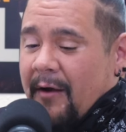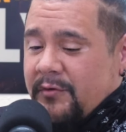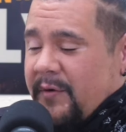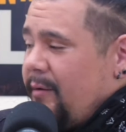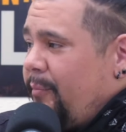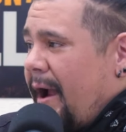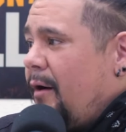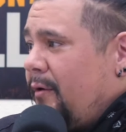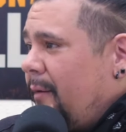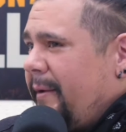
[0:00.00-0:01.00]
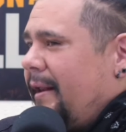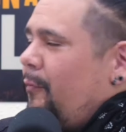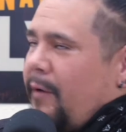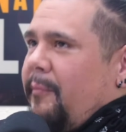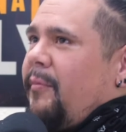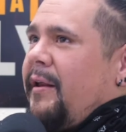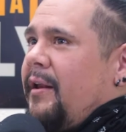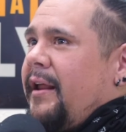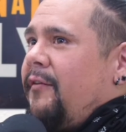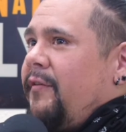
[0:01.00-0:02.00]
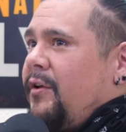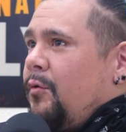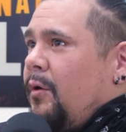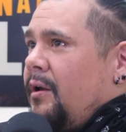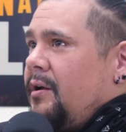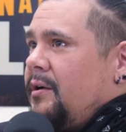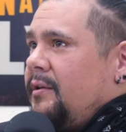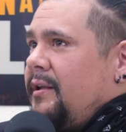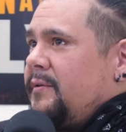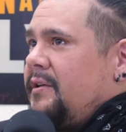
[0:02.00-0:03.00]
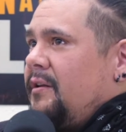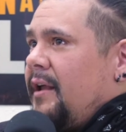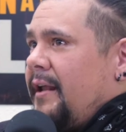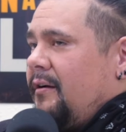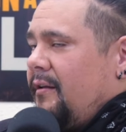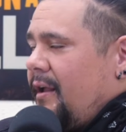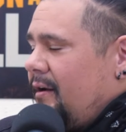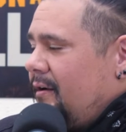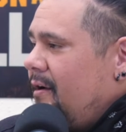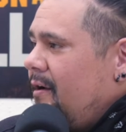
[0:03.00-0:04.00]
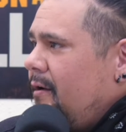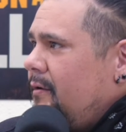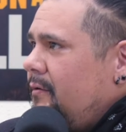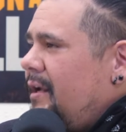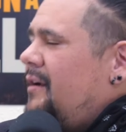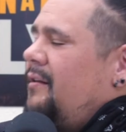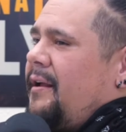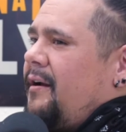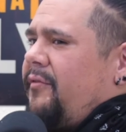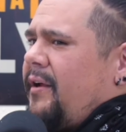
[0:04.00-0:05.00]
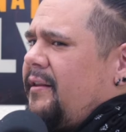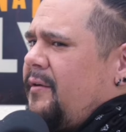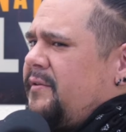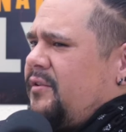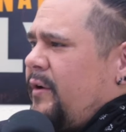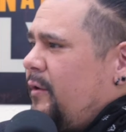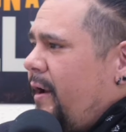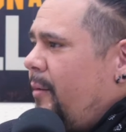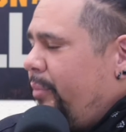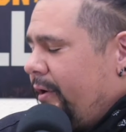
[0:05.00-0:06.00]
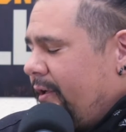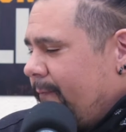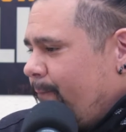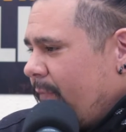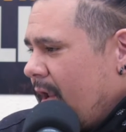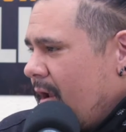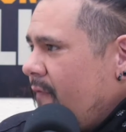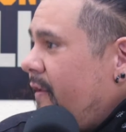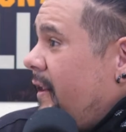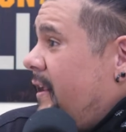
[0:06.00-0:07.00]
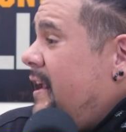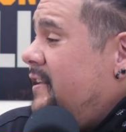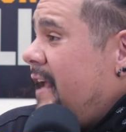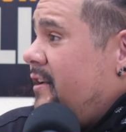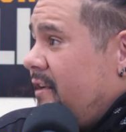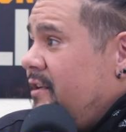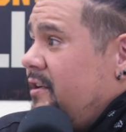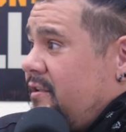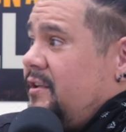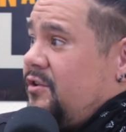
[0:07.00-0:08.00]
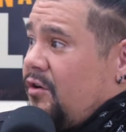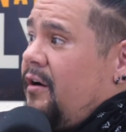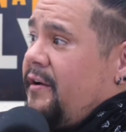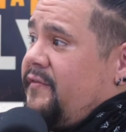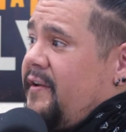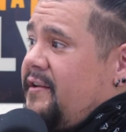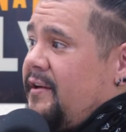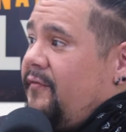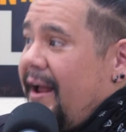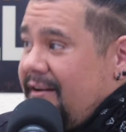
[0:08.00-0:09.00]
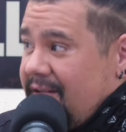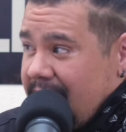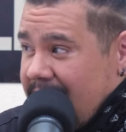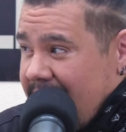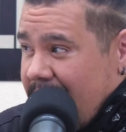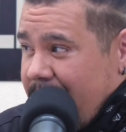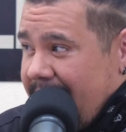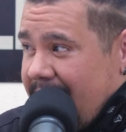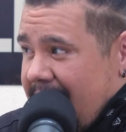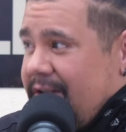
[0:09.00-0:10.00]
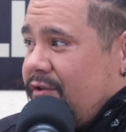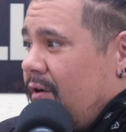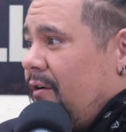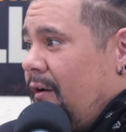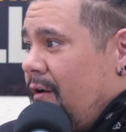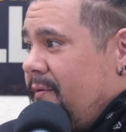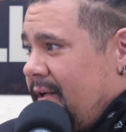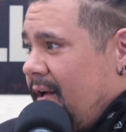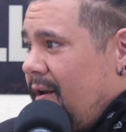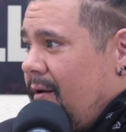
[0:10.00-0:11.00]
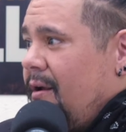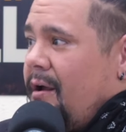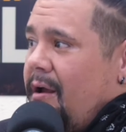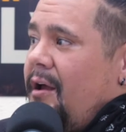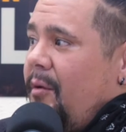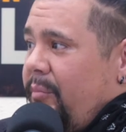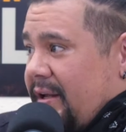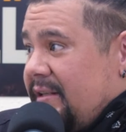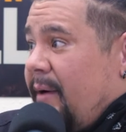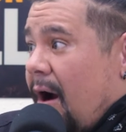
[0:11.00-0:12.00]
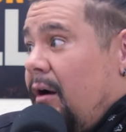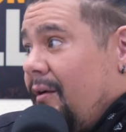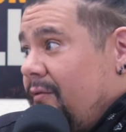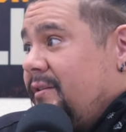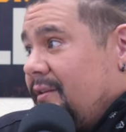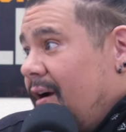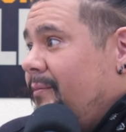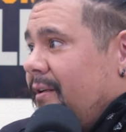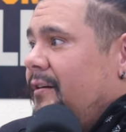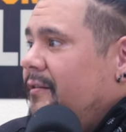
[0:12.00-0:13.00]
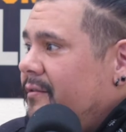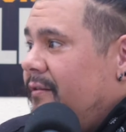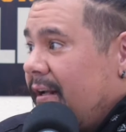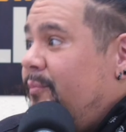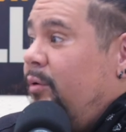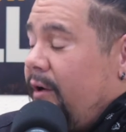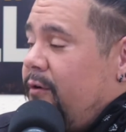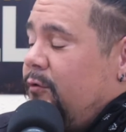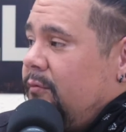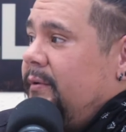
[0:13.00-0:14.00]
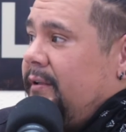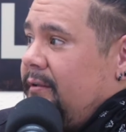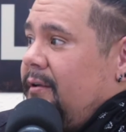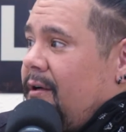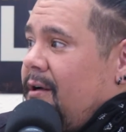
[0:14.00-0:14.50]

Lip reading: I was reading reading an interview on, I think it was Collider not Collider, I forgot, I think it was Screen Rant, but that he's actually just as strong as Vision, if not just a little bit less stronger, you know what I'm saying? Okay. But his power level's up there, so that's pretty cool, man.